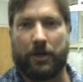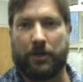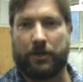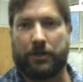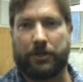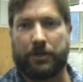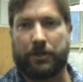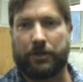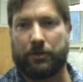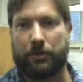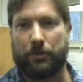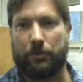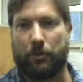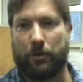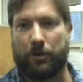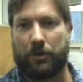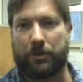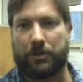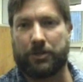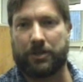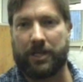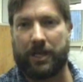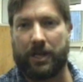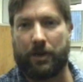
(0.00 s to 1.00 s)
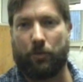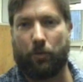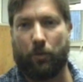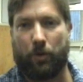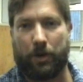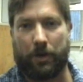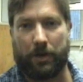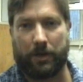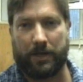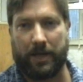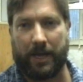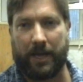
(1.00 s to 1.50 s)
until you
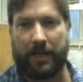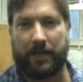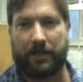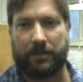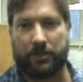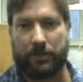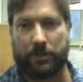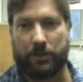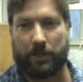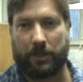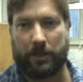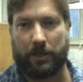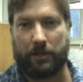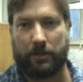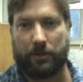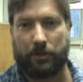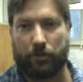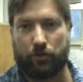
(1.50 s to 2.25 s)
understand what it takes to